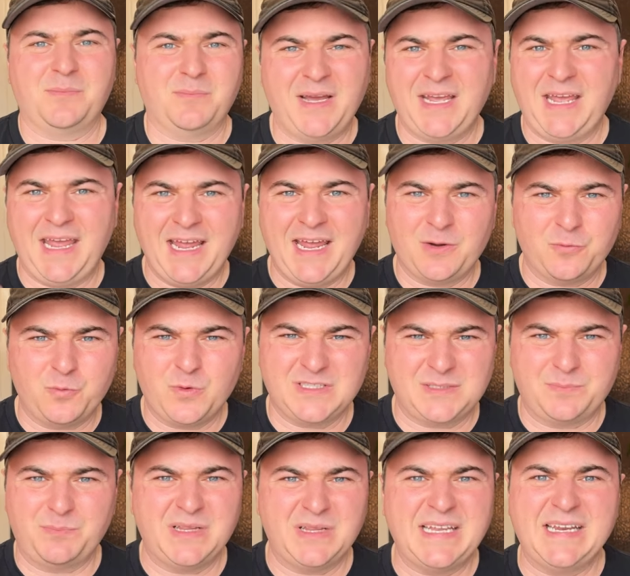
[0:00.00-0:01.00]
my hand
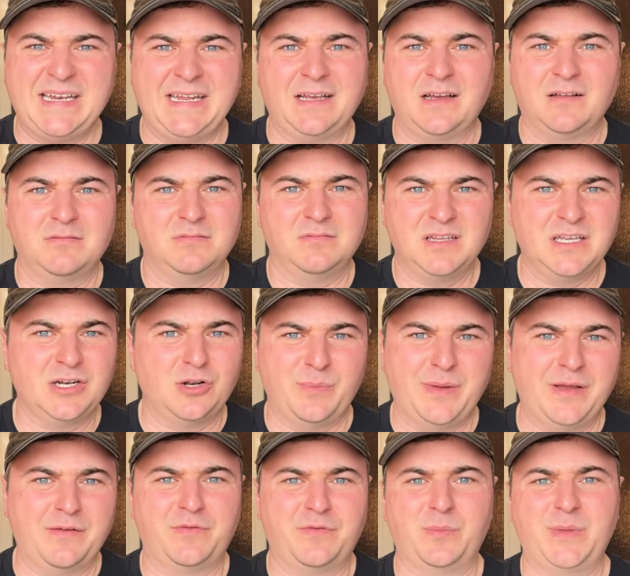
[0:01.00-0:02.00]
was bleeding a little
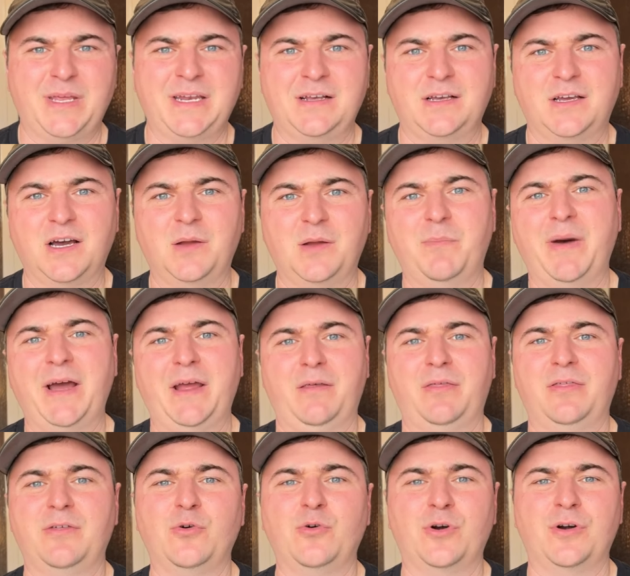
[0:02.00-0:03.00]
bit from getting cut by a
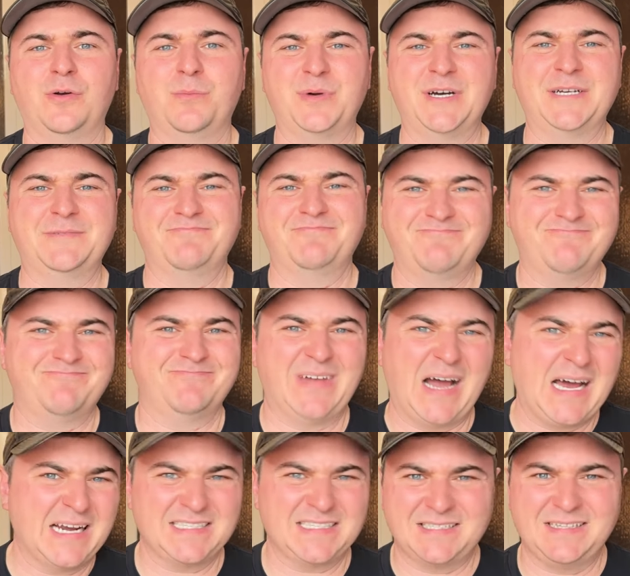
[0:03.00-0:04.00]
thorn, but
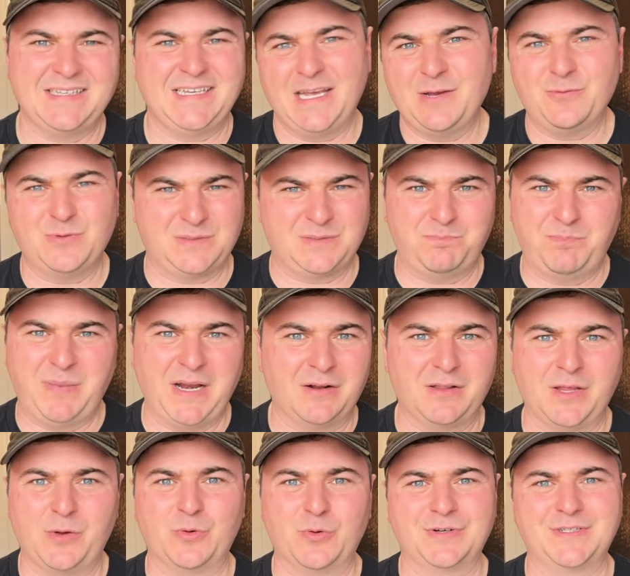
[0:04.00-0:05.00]
Honestly, it was
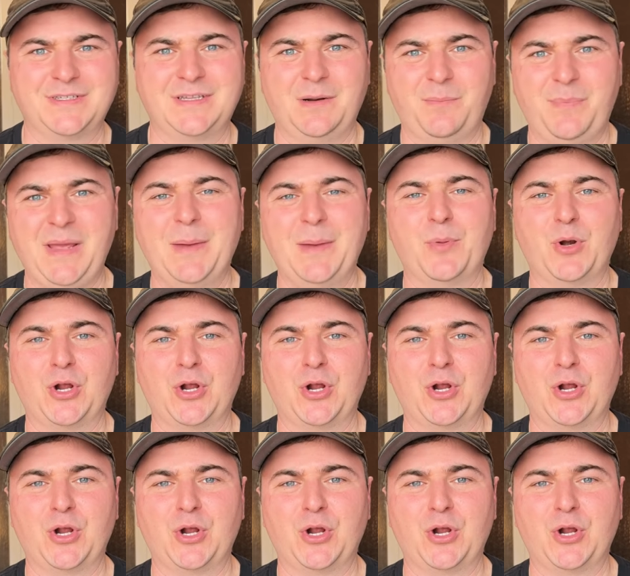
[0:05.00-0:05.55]
barely worse than a paper